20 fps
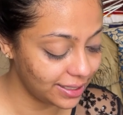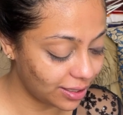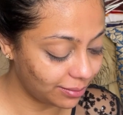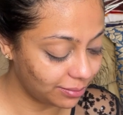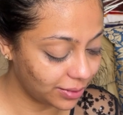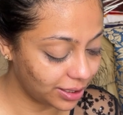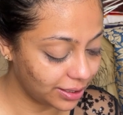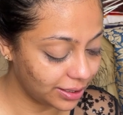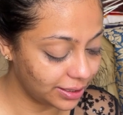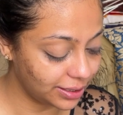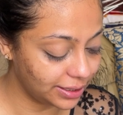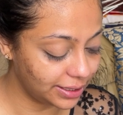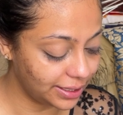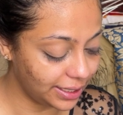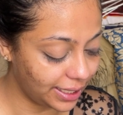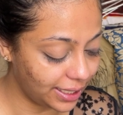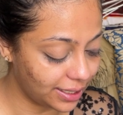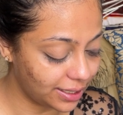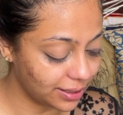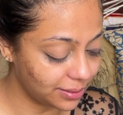So I'm gonna
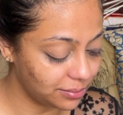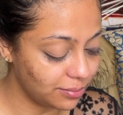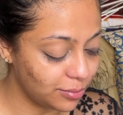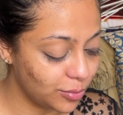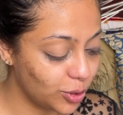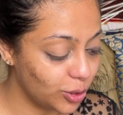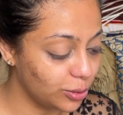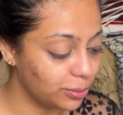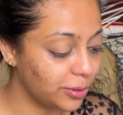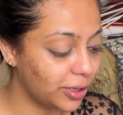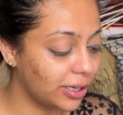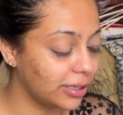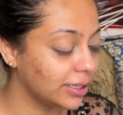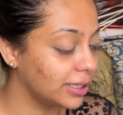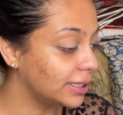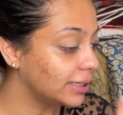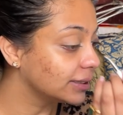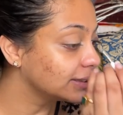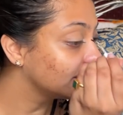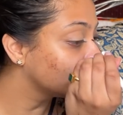take more
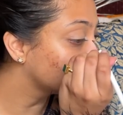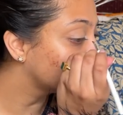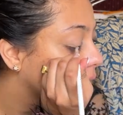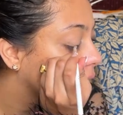product,